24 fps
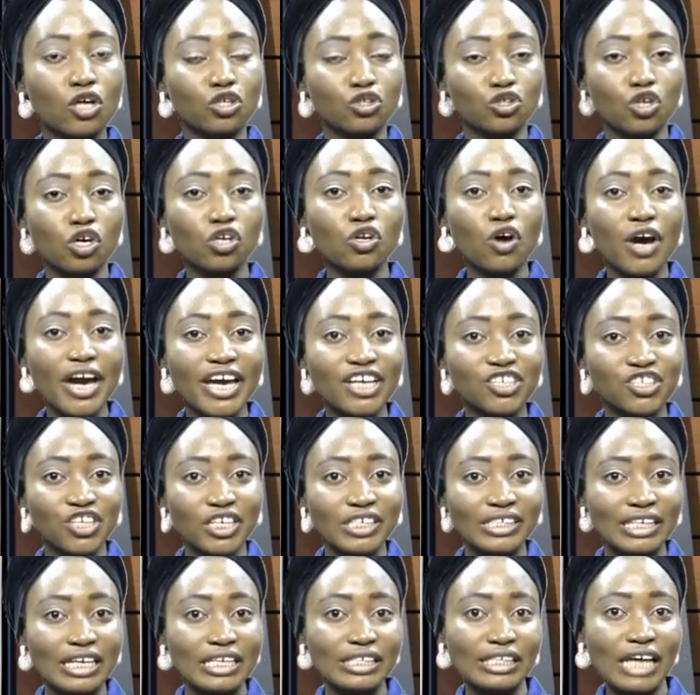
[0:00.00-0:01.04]
Donor
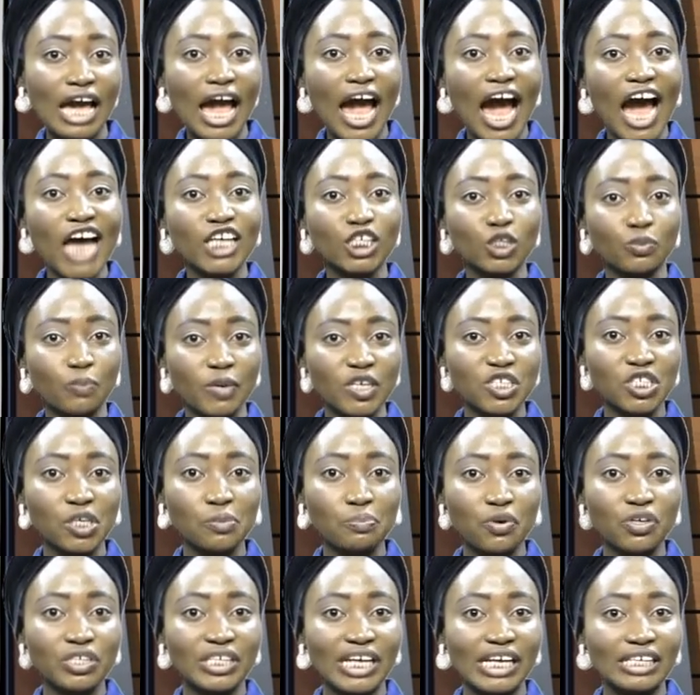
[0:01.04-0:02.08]
Agencies and Special
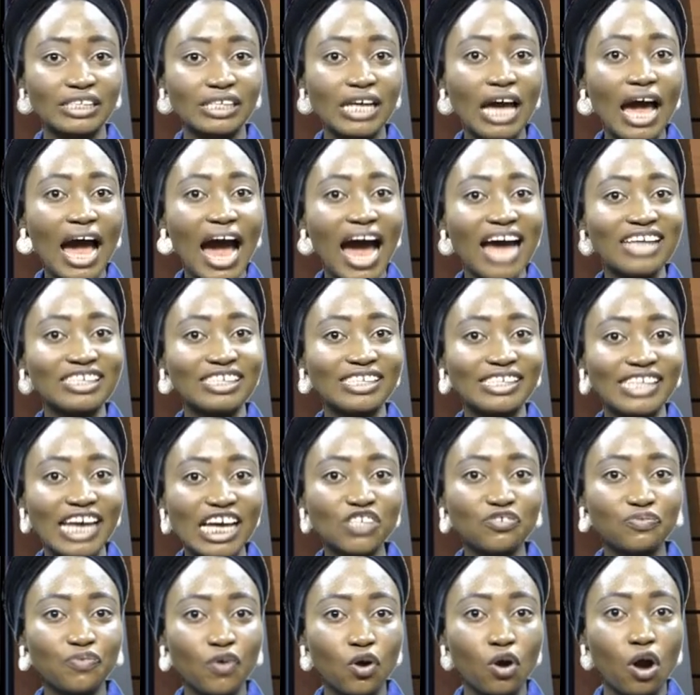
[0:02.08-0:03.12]
Projects and State
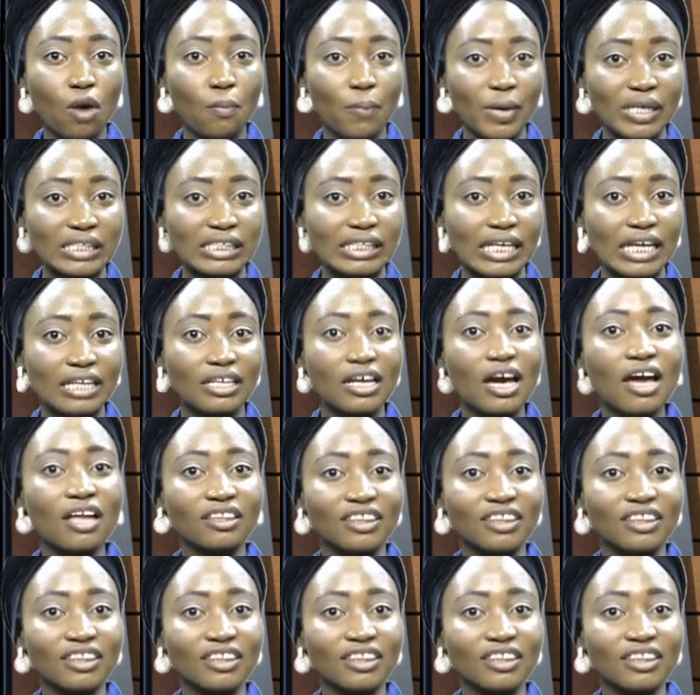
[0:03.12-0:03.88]
Focal Person